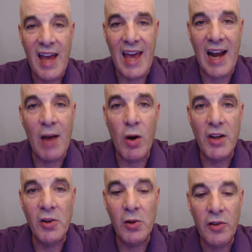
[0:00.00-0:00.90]
And I want
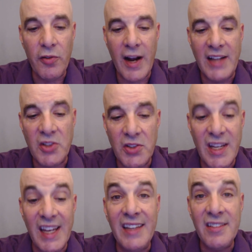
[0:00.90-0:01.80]
you to look for
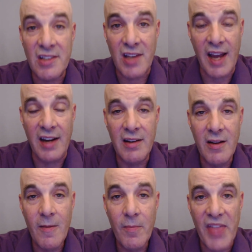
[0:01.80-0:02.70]
answers inside.
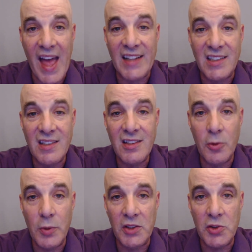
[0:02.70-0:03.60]
That's the
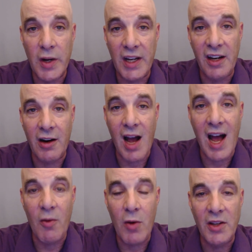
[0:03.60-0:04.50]
real trick here.
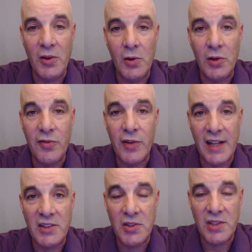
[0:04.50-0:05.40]
I want you to look for
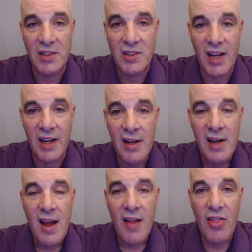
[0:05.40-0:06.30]
answers inside.
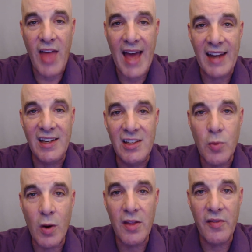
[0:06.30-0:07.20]
That is
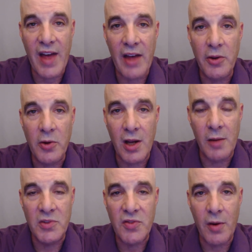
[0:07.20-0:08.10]
where the value
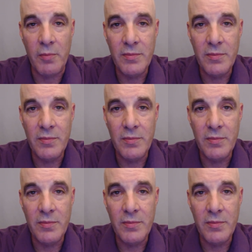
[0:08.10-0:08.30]
comes from.